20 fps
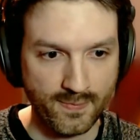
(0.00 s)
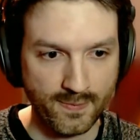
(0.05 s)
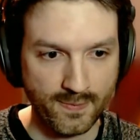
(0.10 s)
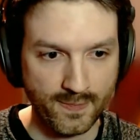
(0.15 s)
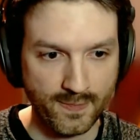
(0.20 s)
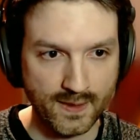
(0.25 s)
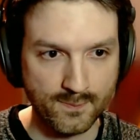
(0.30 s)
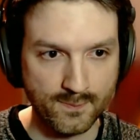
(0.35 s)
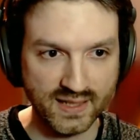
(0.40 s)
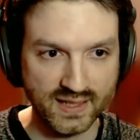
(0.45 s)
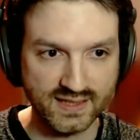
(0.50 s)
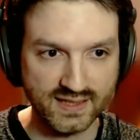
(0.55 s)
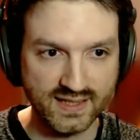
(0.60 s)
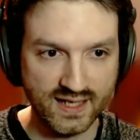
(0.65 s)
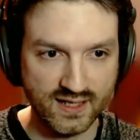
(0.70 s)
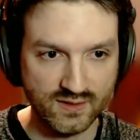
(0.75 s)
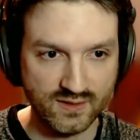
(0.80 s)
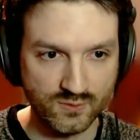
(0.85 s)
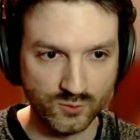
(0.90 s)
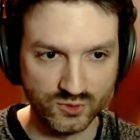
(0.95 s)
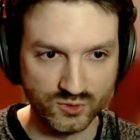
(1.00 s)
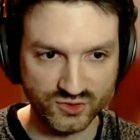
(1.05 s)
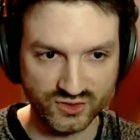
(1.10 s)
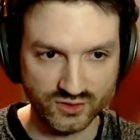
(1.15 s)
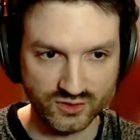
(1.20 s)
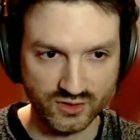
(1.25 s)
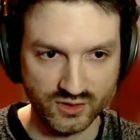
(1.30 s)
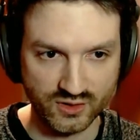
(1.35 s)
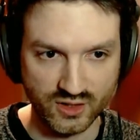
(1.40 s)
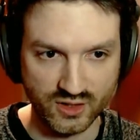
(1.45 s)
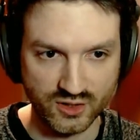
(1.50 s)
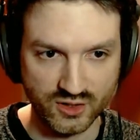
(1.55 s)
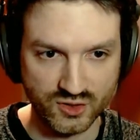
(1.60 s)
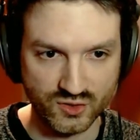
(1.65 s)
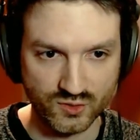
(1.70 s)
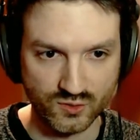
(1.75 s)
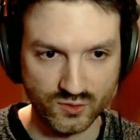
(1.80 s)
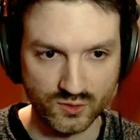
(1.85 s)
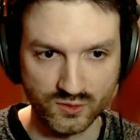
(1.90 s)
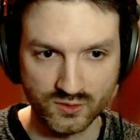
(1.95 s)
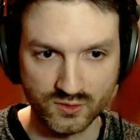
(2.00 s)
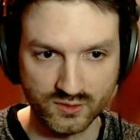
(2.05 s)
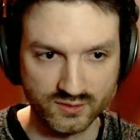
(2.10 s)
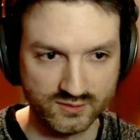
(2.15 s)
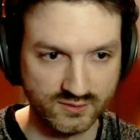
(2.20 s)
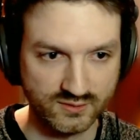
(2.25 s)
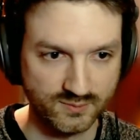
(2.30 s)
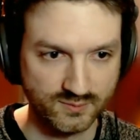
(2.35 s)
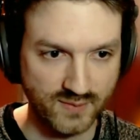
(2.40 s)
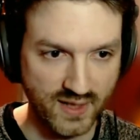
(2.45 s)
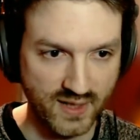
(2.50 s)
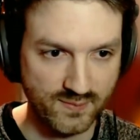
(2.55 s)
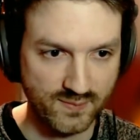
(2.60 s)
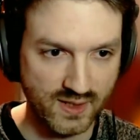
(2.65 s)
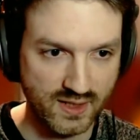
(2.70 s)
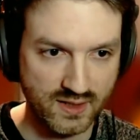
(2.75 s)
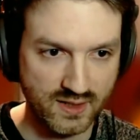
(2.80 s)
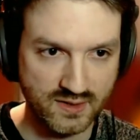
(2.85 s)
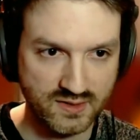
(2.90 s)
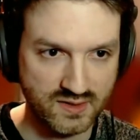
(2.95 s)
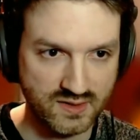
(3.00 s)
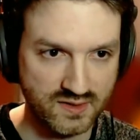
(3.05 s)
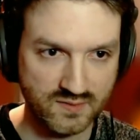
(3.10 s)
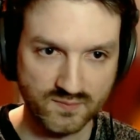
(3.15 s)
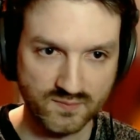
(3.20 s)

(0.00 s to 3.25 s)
then was on Azure pipelines.